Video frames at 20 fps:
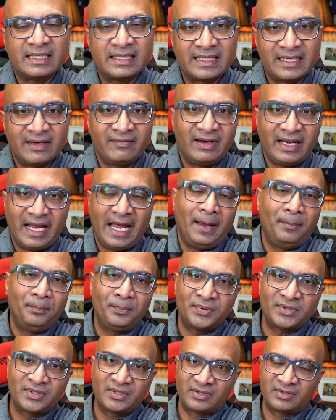7
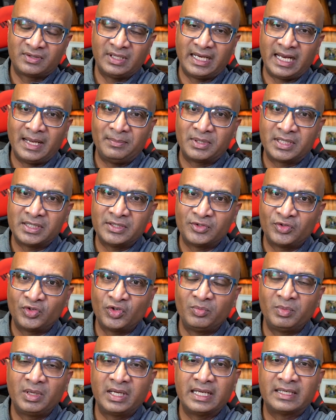amps that I'm
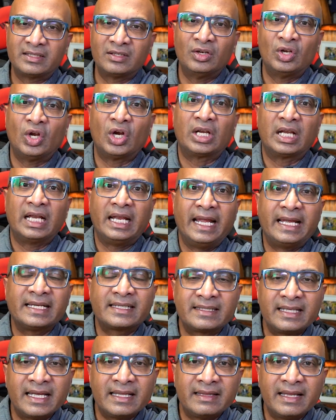consuming, it's a lot
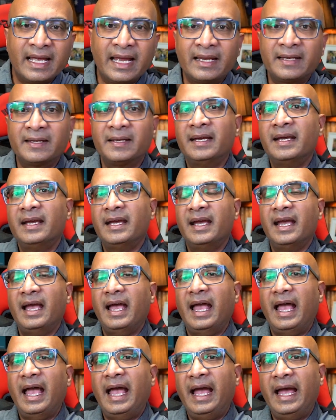less than that,
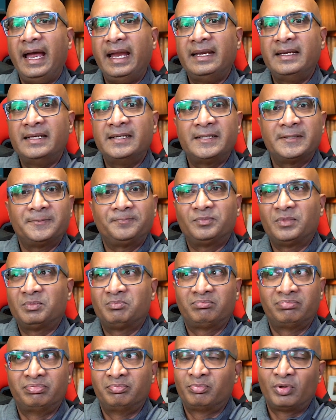and
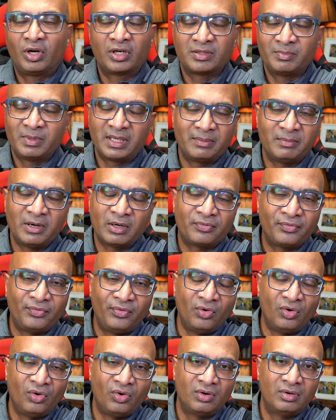approximately about
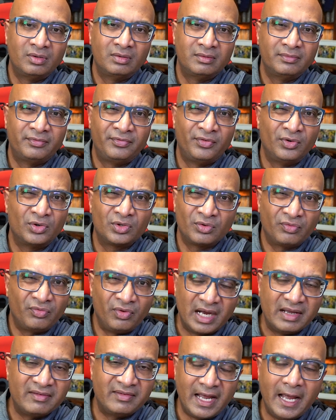4 to
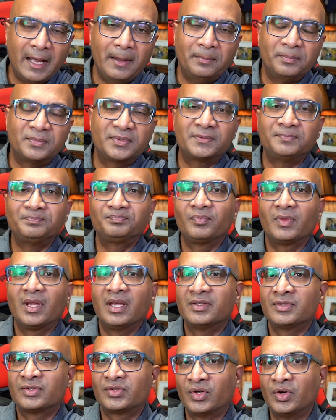5 amps.
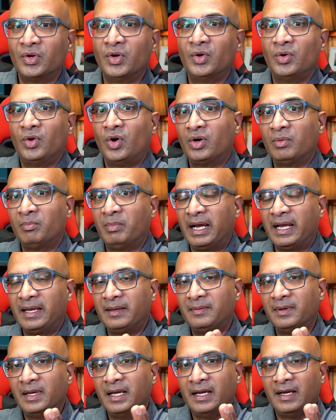So on
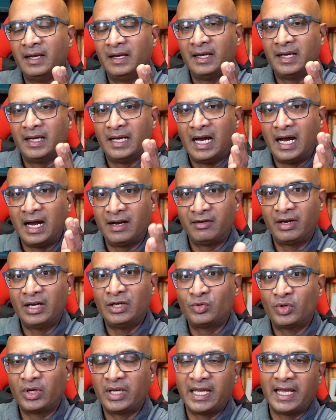my
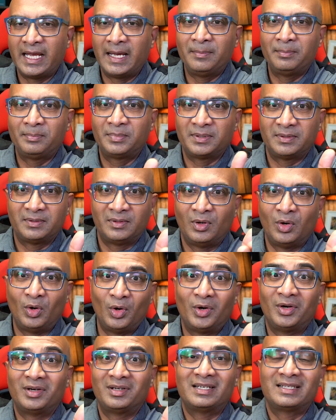120 amp
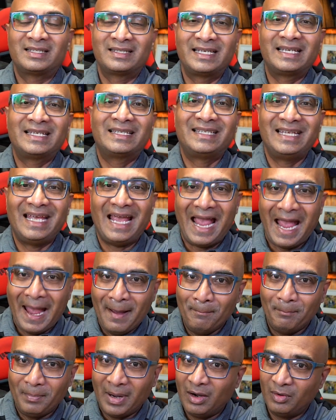or 60
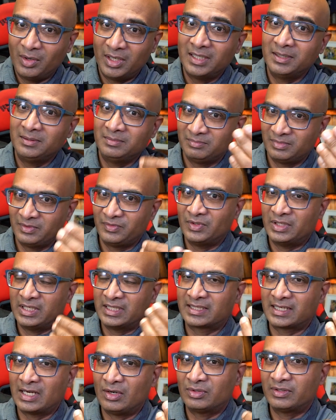amp hour, if you
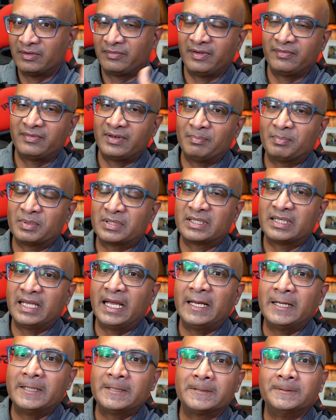discount the
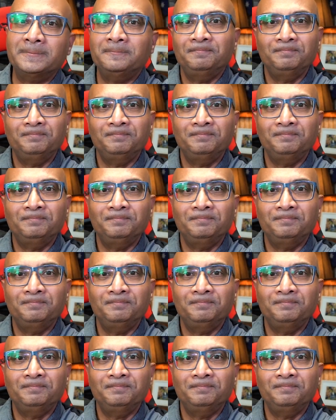50%,